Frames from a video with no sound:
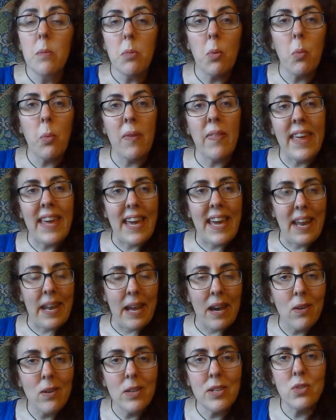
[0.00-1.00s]
but when they get
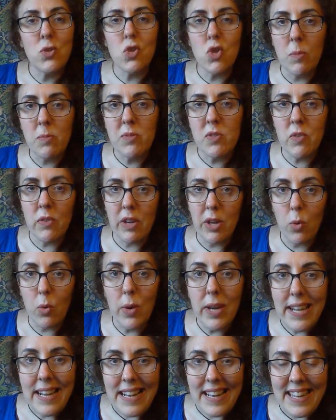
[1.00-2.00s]
out, it drops very
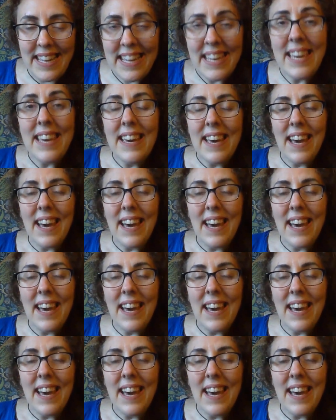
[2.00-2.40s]
quickly